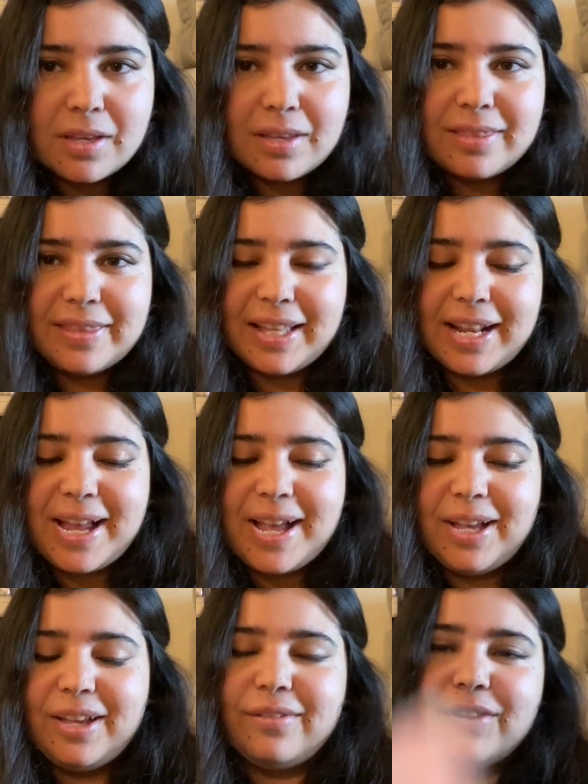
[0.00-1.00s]
Then I
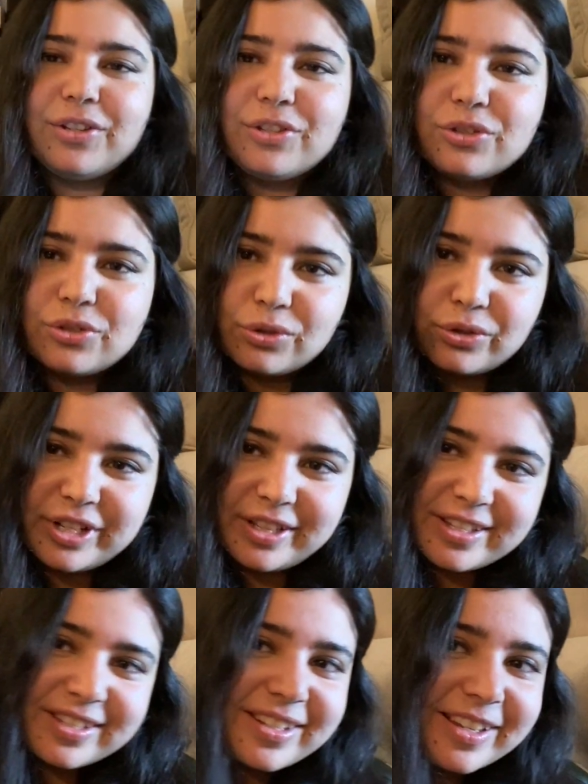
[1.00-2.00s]
have
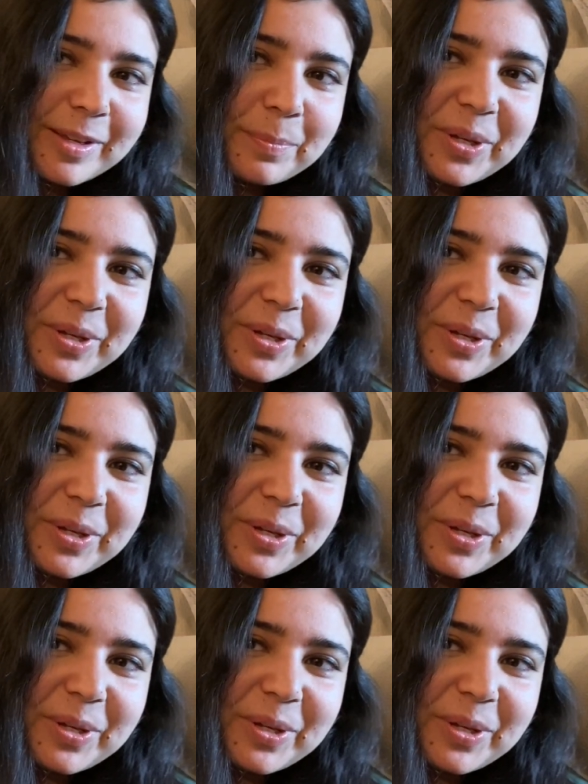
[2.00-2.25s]
Surrealistic